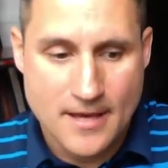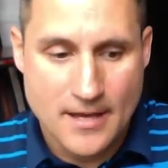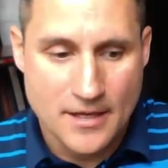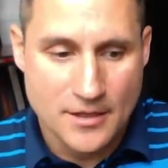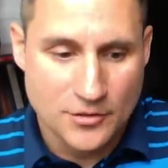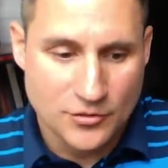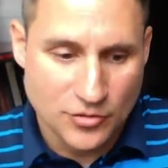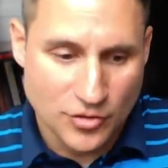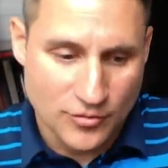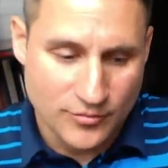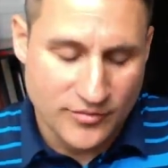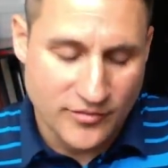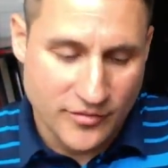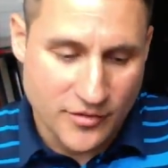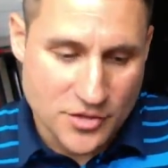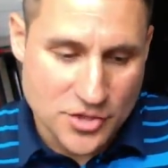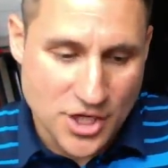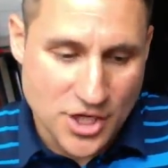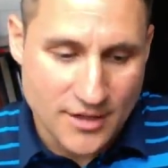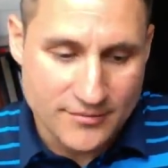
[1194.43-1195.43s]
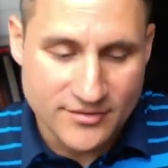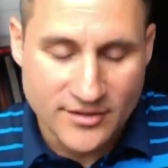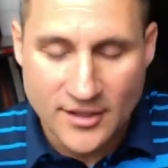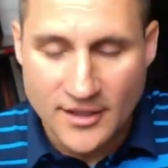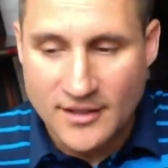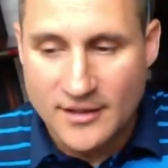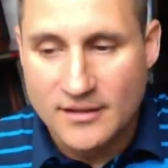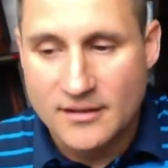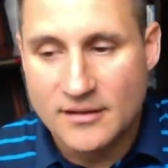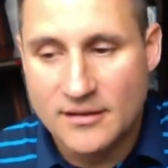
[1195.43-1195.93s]
in terms of the jobs
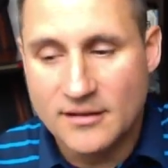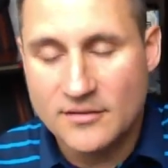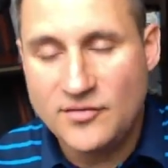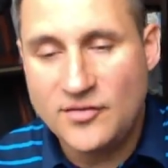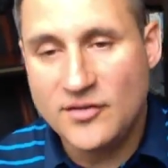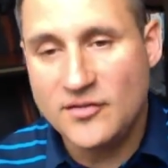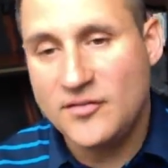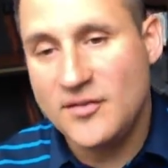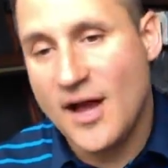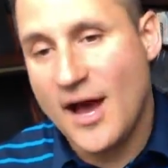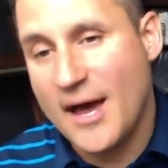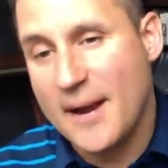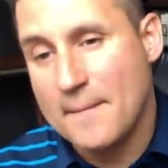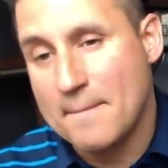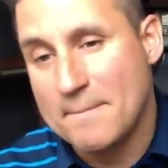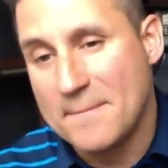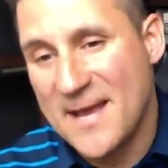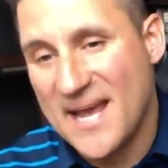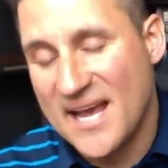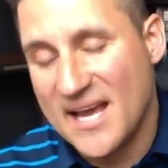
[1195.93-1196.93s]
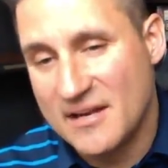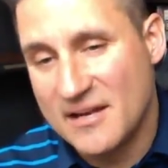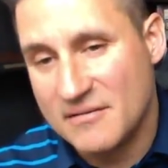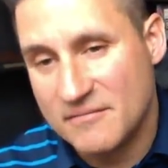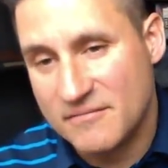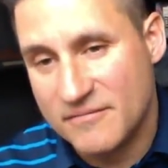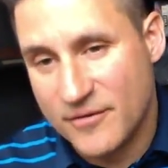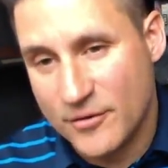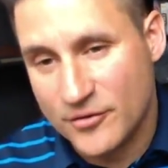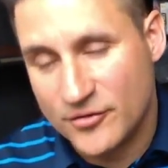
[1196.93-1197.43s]
this is not
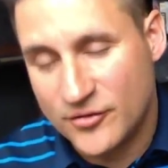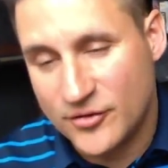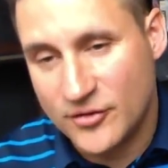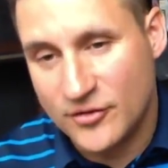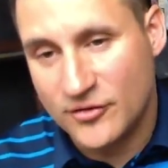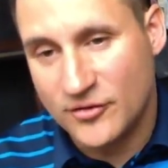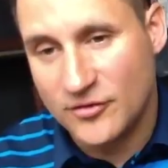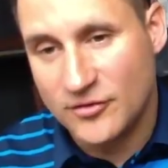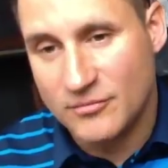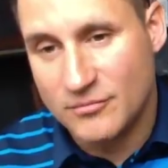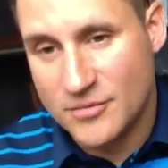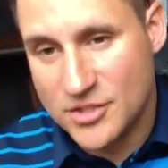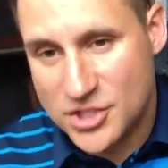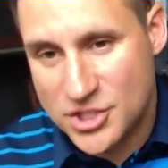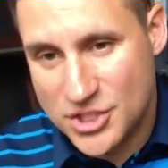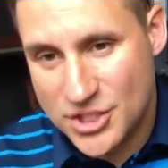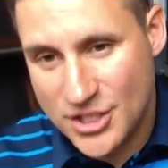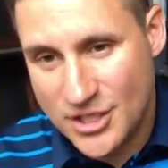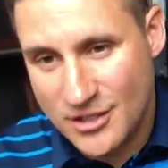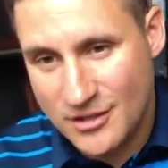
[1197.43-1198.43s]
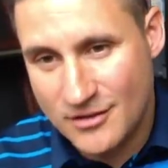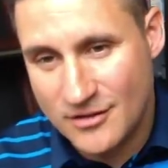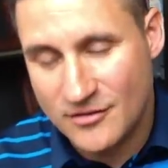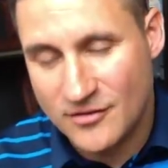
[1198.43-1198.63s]
man versus machine.